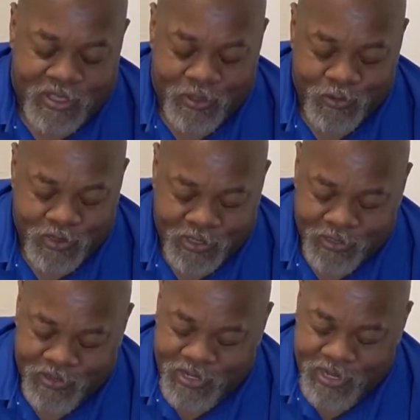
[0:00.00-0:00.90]
using
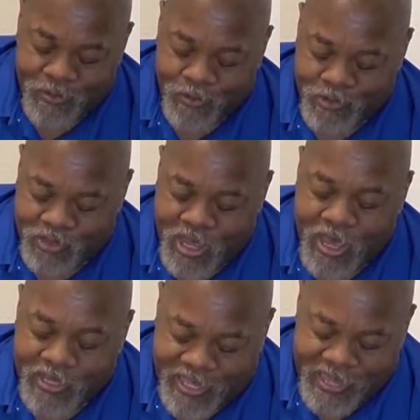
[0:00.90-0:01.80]
the standard
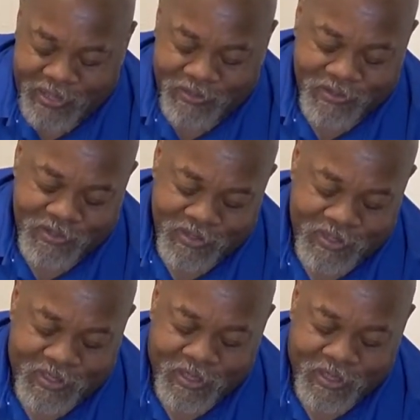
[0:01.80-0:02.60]
stock case.